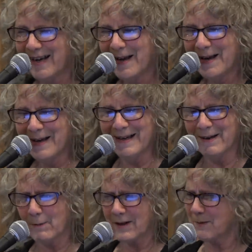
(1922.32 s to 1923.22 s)

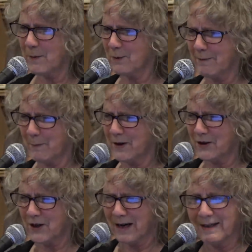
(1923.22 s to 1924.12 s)
we're supposed to
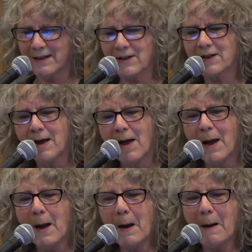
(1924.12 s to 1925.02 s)
appreciate this.
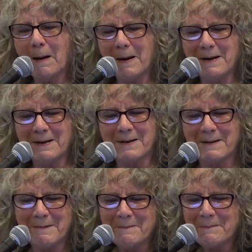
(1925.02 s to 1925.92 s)
Uh,
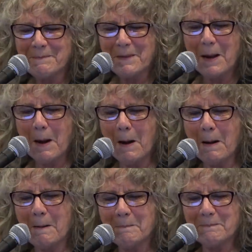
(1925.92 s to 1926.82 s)

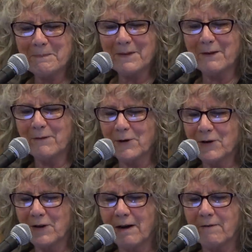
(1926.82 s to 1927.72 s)
um, the
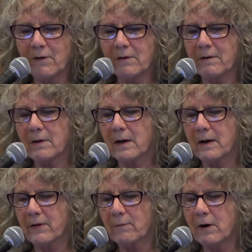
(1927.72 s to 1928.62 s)
first novel,
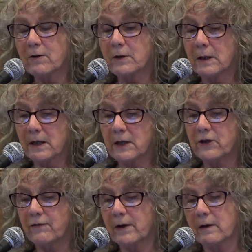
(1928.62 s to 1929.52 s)
uh, The Road to
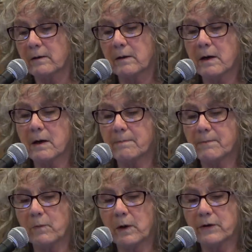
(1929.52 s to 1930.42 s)
Lichfield,
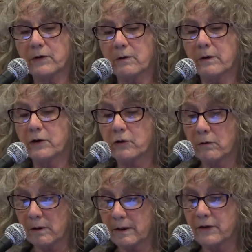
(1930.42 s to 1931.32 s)
um, was on the
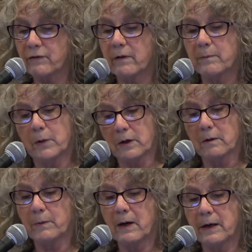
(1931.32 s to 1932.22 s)
short list for the
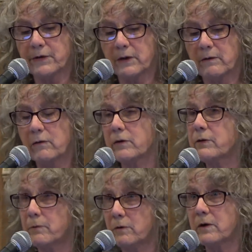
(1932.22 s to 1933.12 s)
Booker Prize, and of
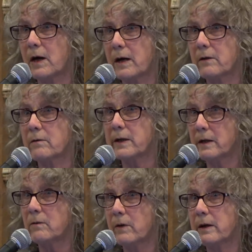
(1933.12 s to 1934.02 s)
course, Moon Tiger
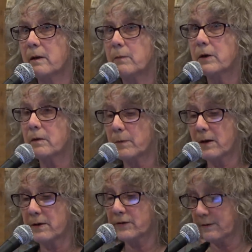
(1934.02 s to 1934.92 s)
did win the Booker
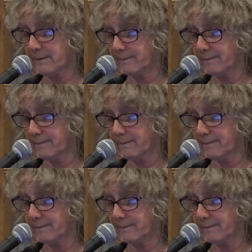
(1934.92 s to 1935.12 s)
Prize.